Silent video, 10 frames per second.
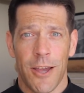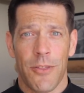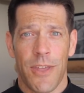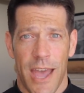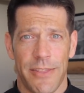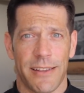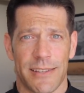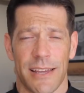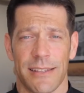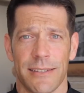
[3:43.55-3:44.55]
The head that
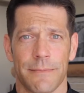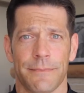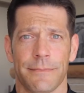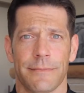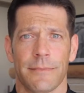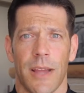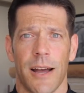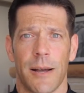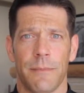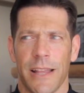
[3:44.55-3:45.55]
says,
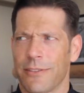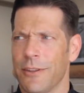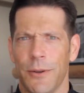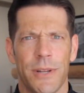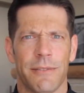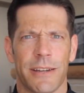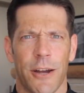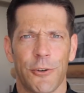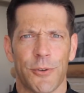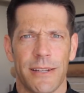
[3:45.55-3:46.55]
it's the duty of a
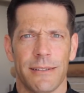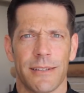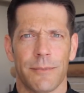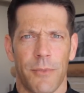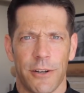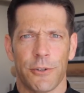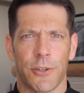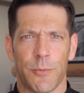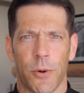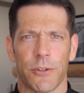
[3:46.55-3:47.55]
country to monitor
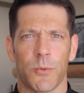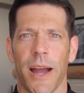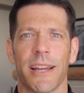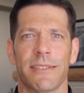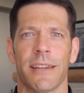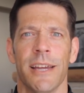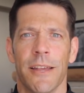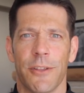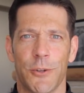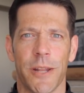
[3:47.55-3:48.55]
its borders. Why? Because
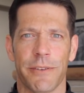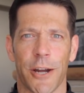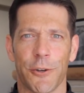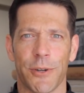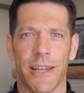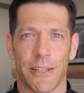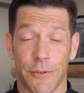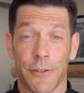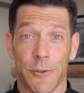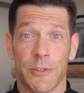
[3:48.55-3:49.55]
the duty of a country is
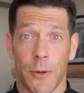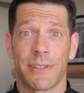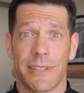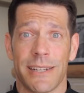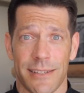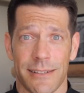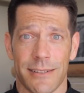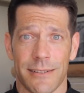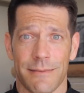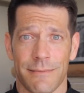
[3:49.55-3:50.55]
first to its own citizens.